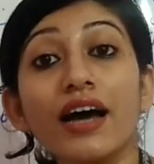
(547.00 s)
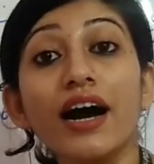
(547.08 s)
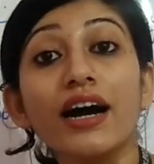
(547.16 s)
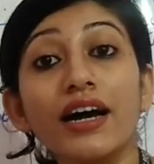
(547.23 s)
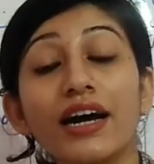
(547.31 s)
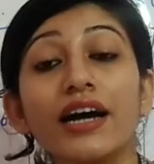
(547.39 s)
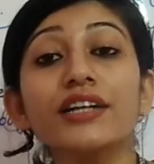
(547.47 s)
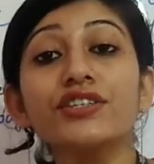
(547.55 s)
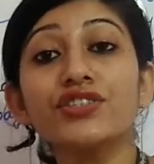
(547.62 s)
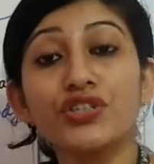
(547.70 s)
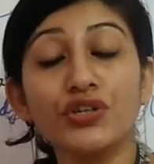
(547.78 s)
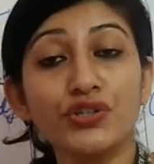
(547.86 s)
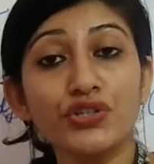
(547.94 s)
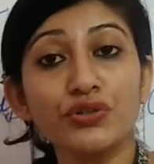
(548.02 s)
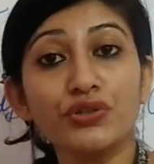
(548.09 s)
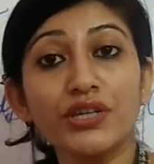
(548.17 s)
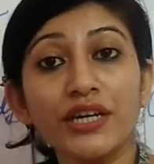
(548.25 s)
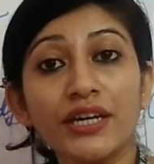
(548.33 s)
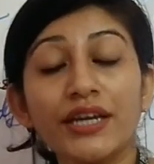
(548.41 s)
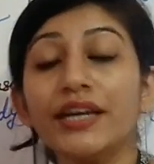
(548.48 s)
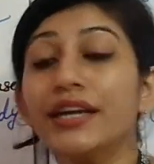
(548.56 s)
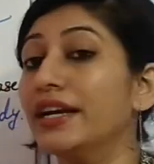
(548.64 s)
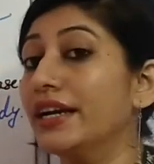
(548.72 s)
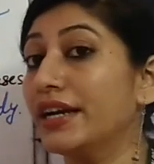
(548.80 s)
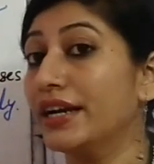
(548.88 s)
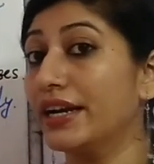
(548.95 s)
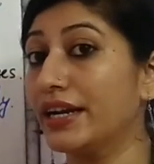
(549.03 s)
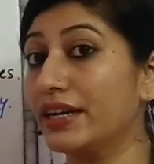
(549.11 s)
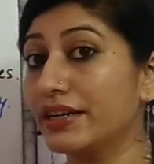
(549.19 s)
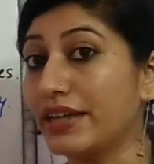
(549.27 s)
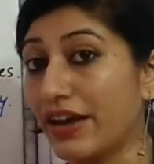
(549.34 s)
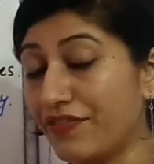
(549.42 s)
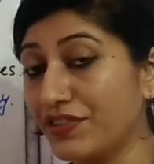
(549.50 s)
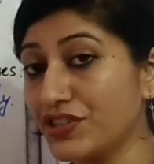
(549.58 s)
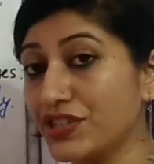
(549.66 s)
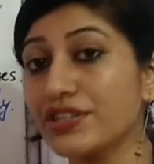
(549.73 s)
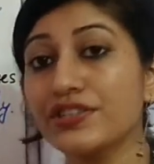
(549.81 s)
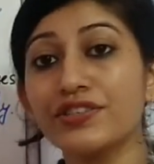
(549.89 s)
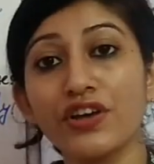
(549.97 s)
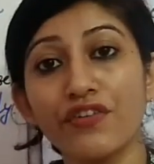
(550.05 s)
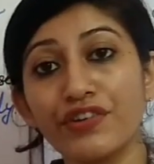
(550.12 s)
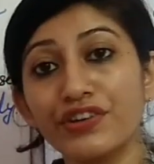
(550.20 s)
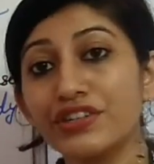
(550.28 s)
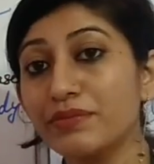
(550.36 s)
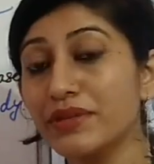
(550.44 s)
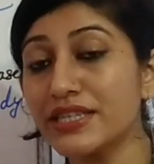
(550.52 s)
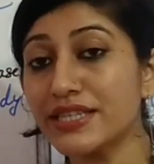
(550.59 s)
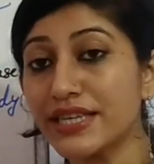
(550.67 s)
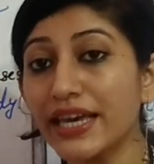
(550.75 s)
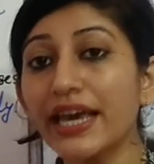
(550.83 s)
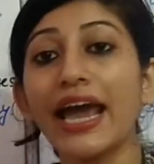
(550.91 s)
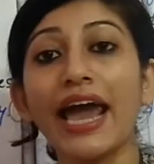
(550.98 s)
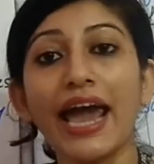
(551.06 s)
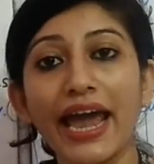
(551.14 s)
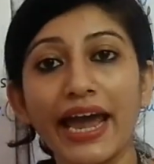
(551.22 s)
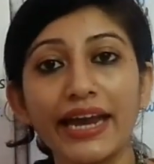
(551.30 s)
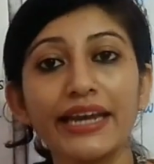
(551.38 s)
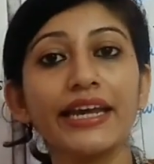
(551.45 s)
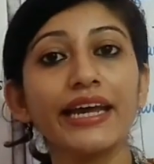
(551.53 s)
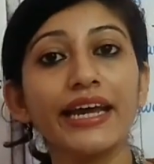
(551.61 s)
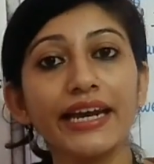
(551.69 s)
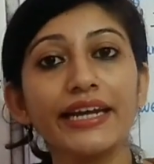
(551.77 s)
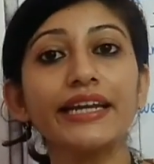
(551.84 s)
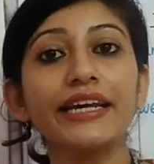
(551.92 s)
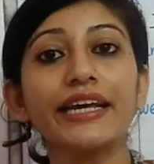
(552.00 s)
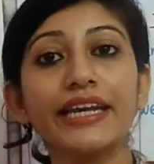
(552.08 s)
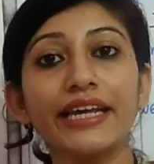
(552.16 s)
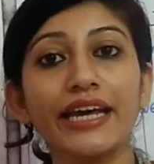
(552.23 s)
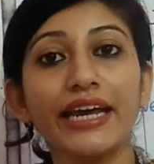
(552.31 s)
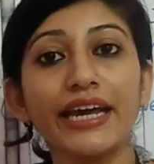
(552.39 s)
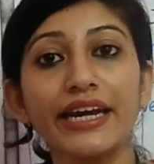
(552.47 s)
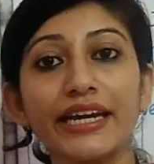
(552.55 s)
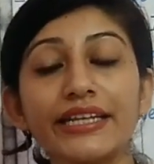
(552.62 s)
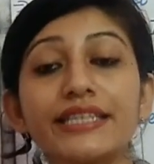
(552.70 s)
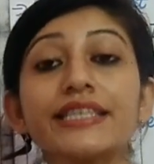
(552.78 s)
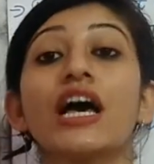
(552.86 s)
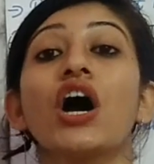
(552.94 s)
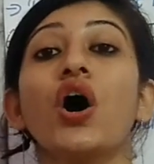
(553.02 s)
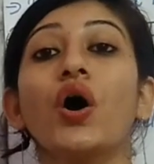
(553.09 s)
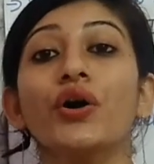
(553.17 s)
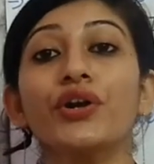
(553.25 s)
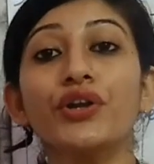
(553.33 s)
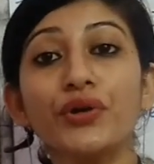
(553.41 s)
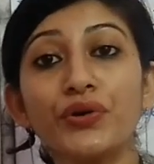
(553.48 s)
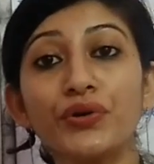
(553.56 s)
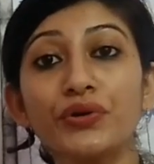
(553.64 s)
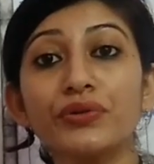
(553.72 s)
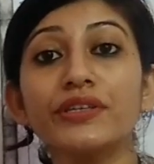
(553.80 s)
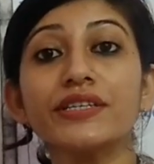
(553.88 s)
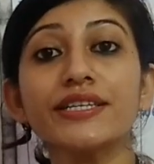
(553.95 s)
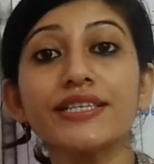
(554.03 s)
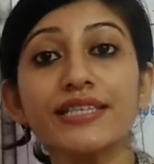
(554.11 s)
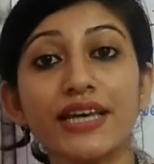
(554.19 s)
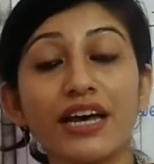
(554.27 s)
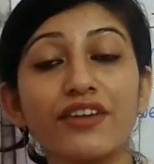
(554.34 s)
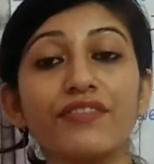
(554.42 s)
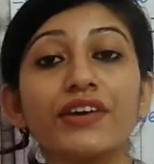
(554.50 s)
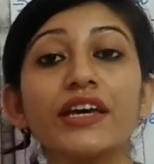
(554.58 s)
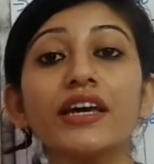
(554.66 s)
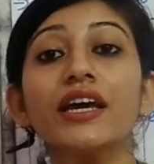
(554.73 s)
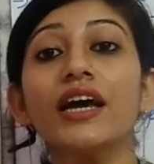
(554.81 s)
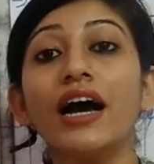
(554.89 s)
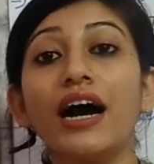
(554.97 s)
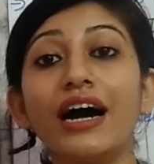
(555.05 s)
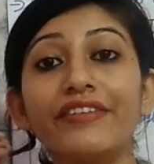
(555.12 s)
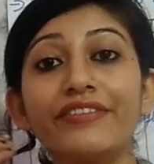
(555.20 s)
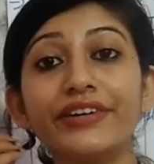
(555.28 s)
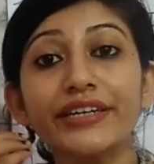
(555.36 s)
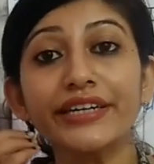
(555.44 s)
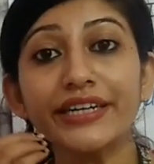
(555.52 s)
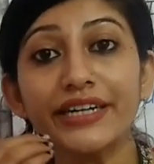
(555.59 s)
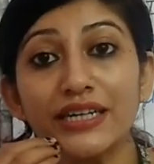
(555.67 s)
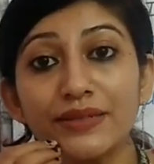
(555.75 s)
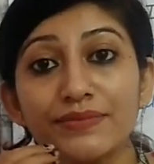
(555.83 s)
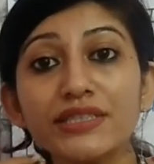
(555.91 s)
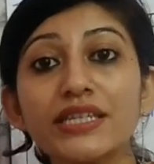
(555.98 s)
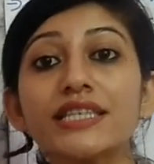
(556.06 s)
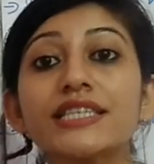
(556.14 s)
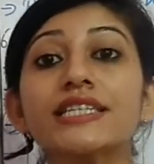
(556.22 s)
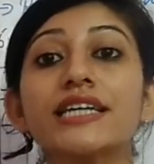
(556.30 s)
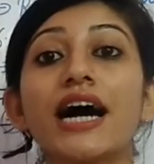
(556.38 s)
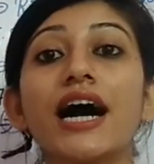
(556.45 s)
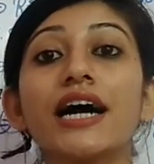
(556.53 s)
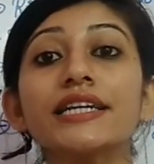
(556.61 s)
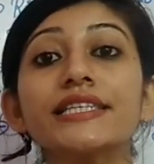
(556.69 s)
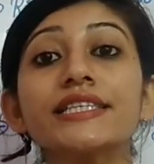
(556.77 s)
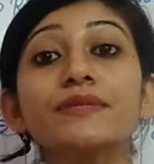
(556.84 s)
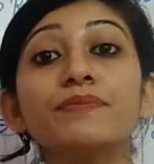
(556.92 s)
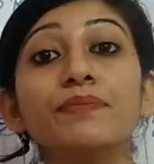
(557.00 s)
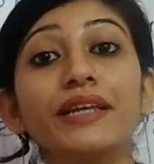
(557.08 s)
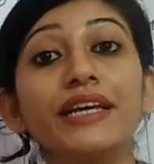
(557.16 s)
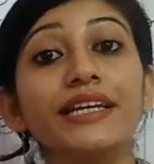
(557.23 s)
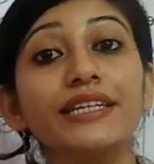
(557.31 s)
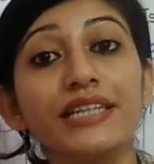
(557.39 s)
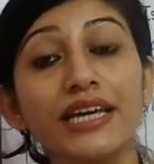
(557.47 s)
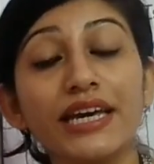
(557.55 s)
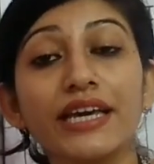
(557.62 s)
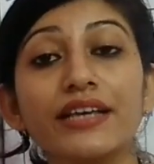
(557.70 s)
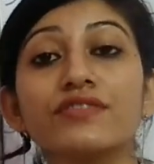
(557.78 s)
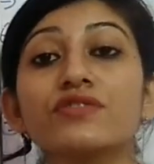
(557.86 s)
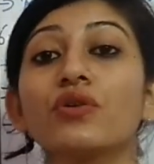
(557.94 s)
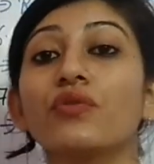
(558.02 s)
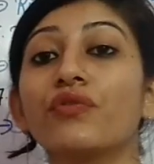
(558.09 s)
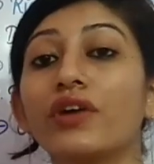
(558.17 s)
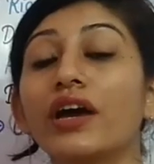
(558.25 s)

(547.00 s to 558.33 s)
occurs due to the deficiency of vitamin C, and it creates, or due to this scurvy, our gums starts bleeding. So